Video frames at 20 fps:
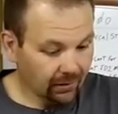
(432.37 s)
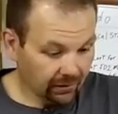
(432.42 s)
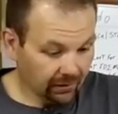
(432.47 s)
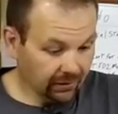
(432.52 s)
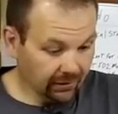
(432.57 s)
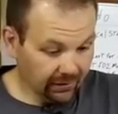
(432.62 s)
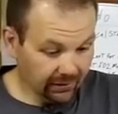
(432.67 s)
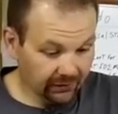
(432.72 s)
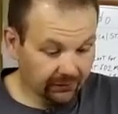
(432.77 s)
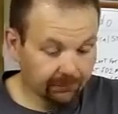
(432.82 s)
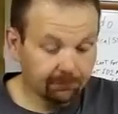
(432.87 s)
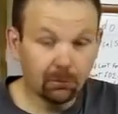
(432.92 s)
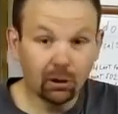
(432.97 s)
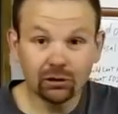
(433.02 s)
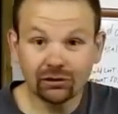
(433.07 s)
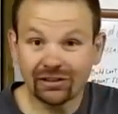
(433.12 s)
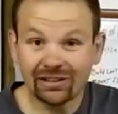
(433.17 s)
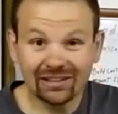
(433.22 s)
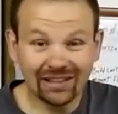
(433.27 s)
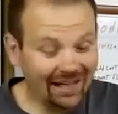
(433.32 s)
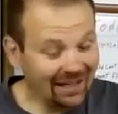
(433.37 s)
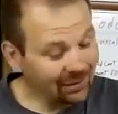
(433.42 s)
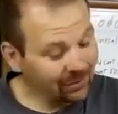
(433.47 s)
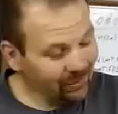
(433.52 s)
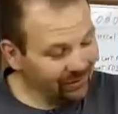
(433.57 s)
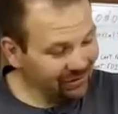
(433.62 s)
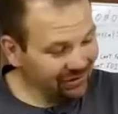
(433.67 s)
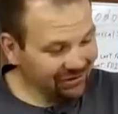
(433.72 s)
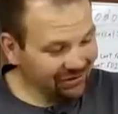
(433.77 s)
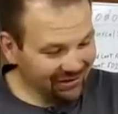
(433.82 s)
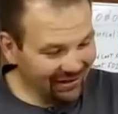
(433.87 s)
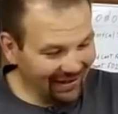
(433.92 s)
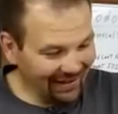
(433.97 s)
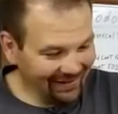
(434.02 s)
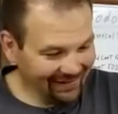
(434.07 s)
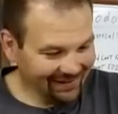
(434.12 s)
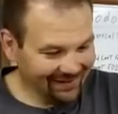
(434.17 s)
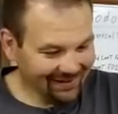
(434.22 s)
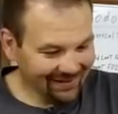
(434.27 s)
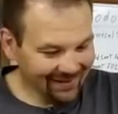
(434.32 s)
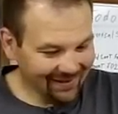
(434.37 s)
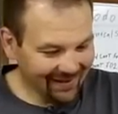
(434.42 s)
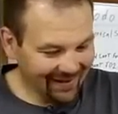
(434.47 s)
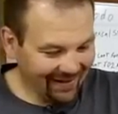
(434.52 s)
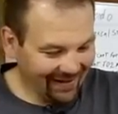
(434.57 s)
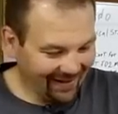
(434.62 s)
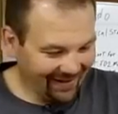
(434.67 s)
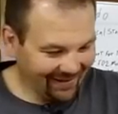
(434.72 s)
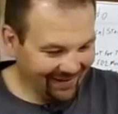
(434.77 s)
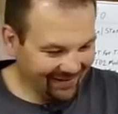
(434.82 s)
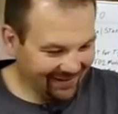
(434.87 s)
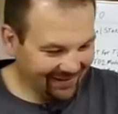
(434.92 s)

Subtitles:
it's multi-language, I can see that.